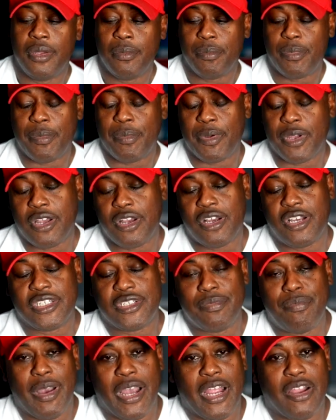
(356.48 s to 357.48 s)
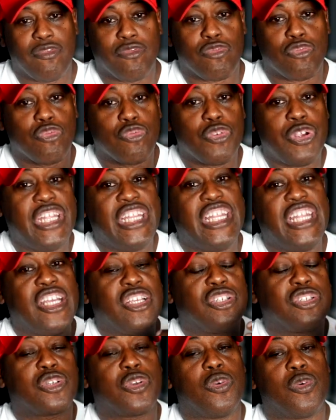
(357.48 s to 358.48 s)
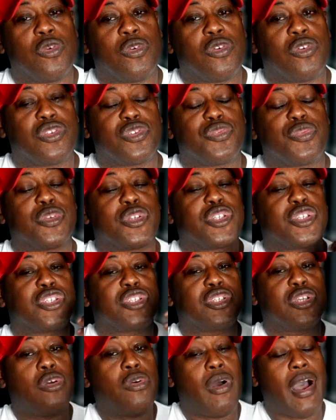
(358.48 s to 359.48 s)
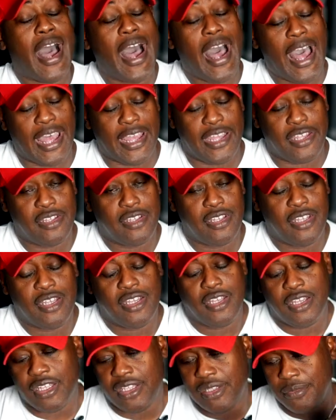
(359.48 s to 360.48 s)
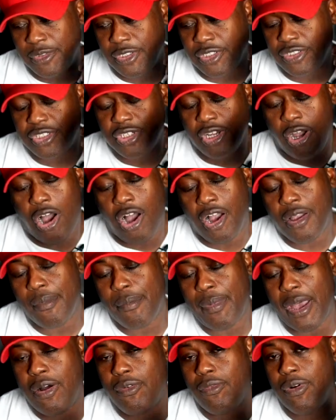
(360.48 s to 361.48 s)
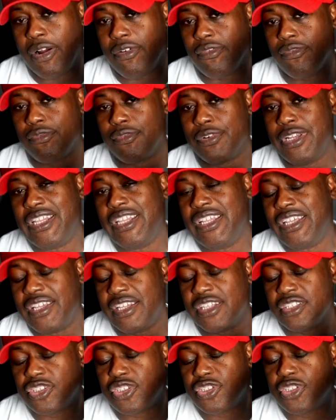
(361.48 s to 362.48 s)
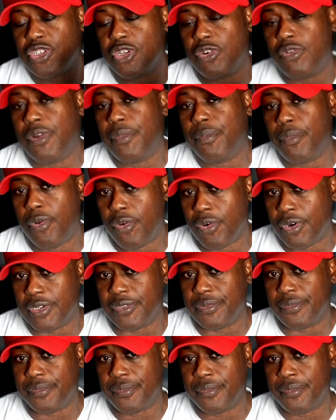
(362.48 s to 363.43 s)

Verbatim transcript: But because my reading scores were so high, and I'm going to talk about why reading is so important,